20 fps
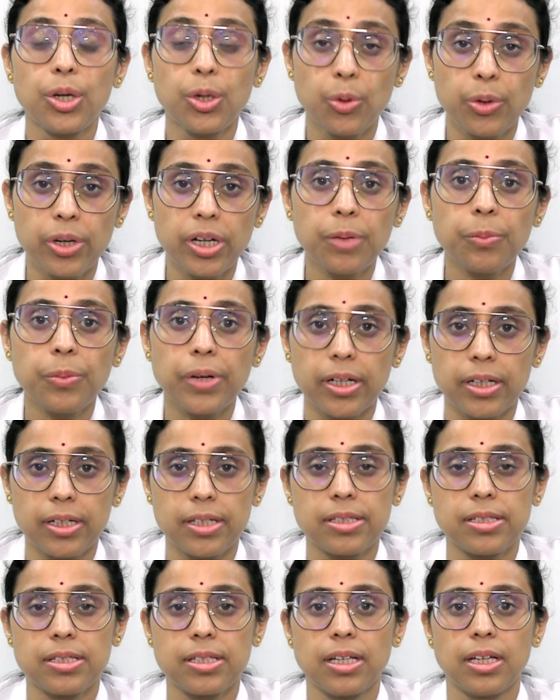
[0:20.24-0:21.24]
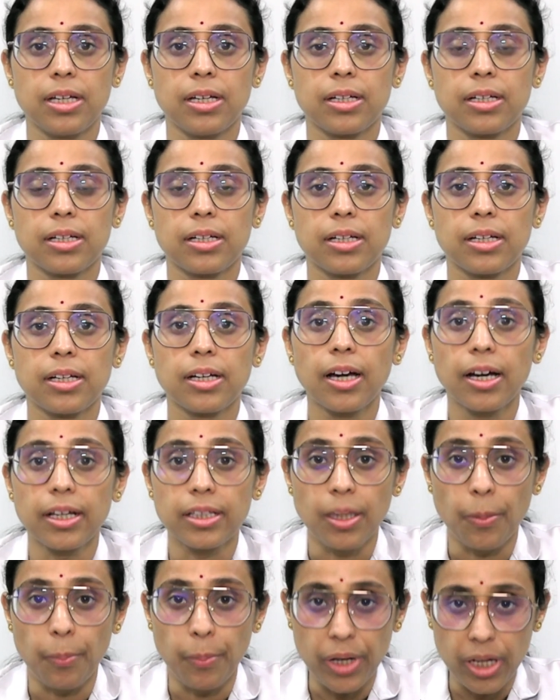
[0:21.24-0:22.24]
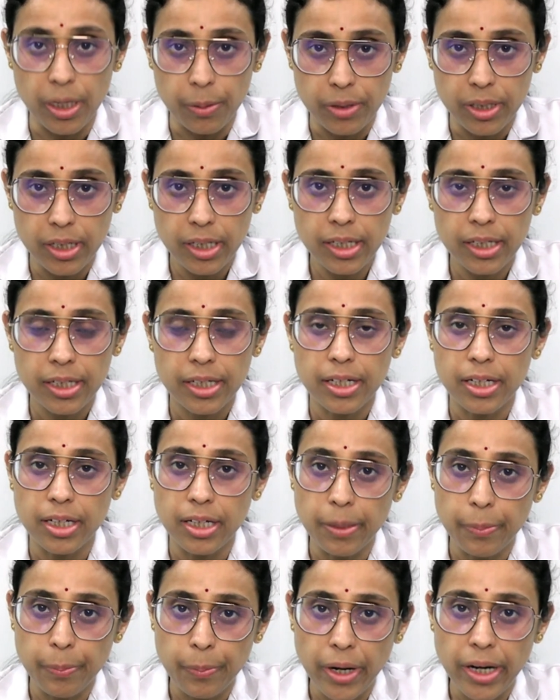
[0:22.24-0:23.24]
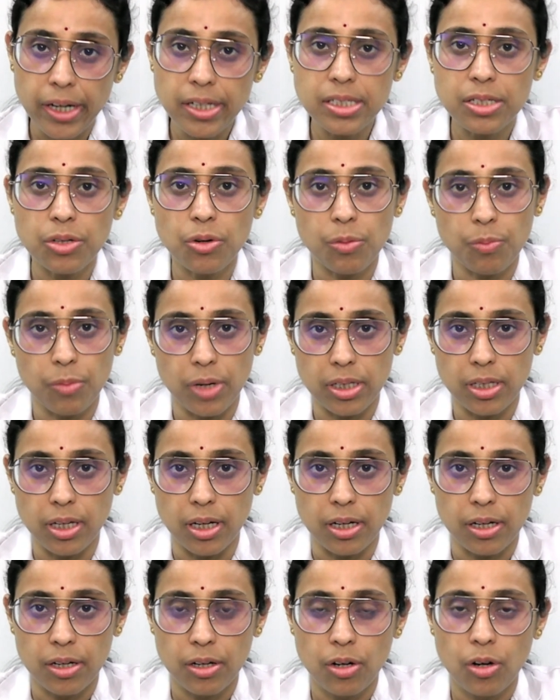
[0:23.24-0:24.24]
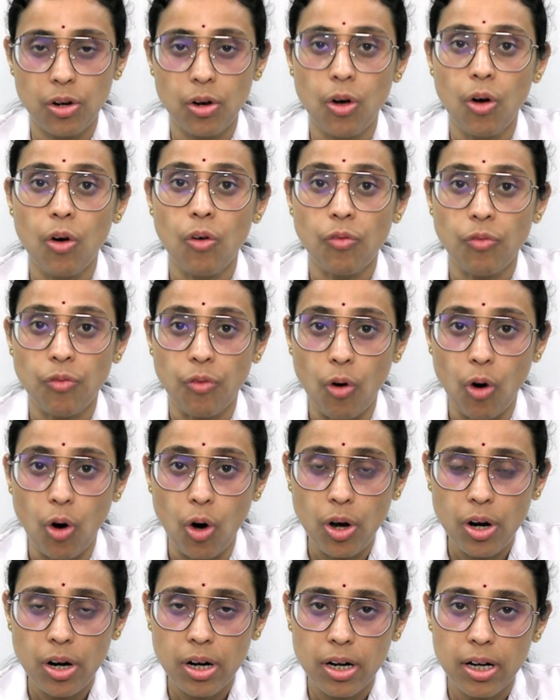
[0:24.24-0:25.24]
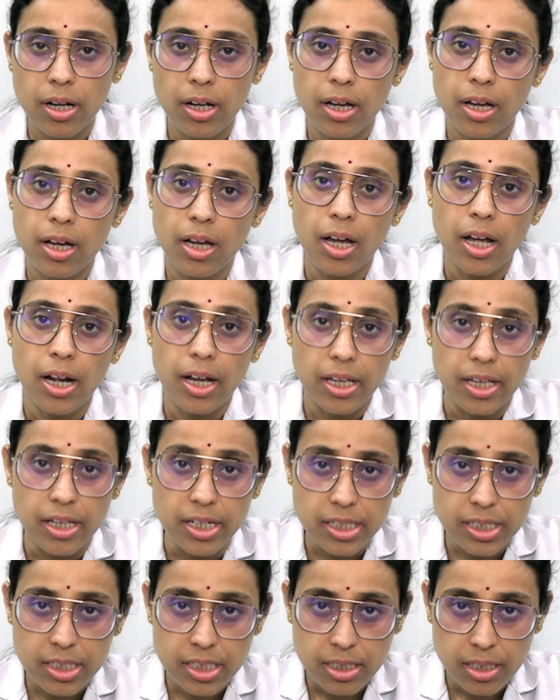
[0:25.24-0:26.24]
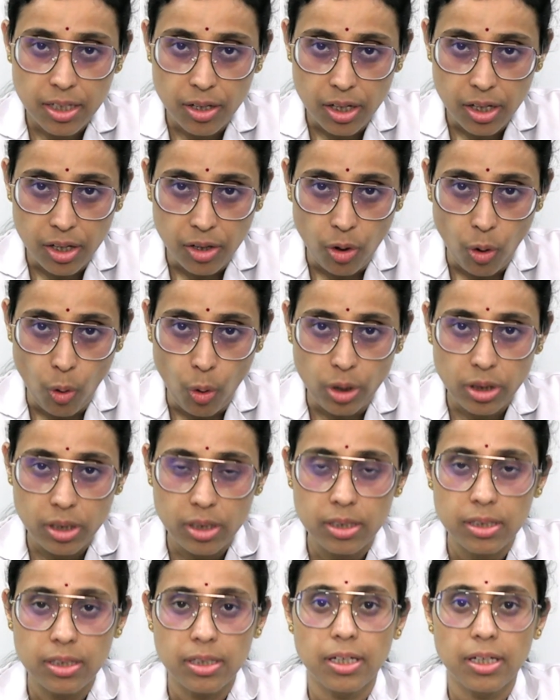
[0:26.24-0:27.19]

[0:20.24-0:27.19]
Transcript: During pregnancy, the baby depends on mother for its growth,